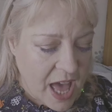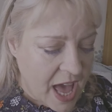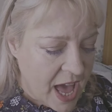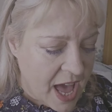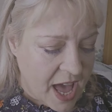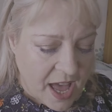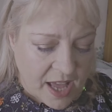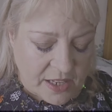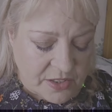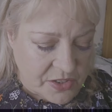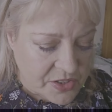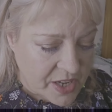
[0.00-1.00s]

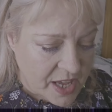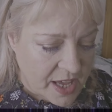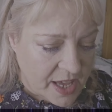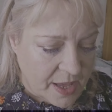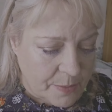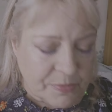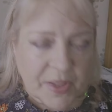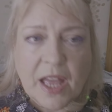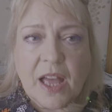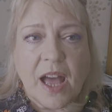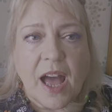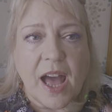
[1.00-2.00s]
And
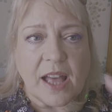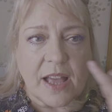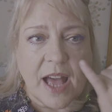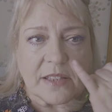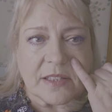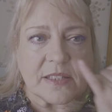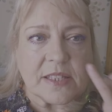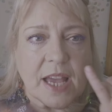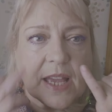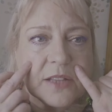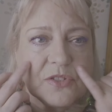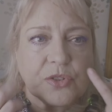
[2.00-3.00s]
as I
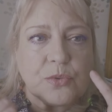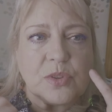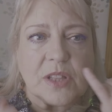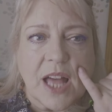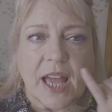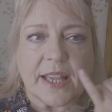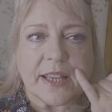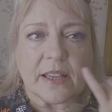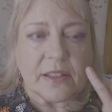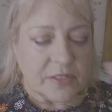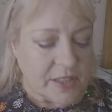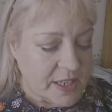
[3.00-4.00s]
say, I do like
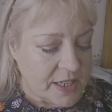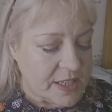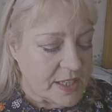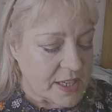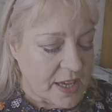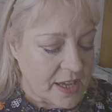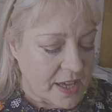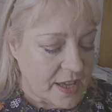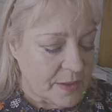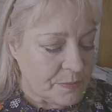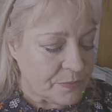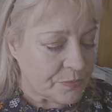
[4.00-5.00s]

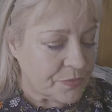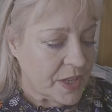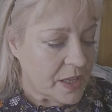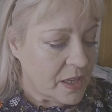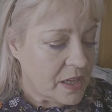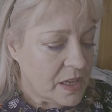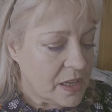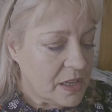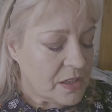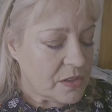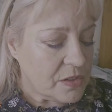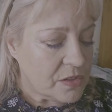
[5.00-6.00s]
the
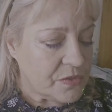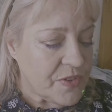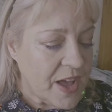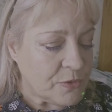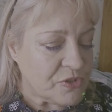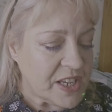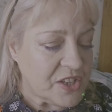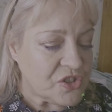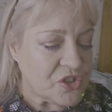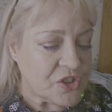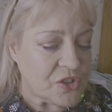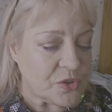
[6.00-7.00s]

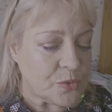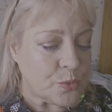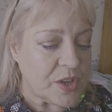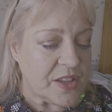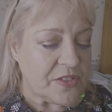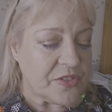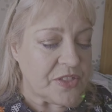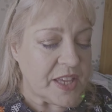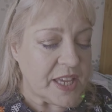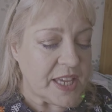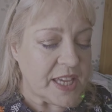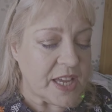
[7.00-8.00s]
foundation with
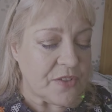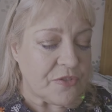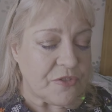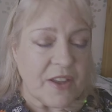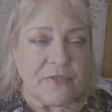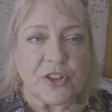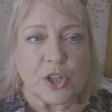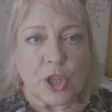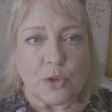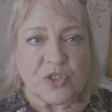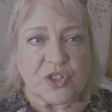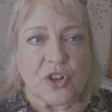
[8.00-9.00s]
the Forever Glow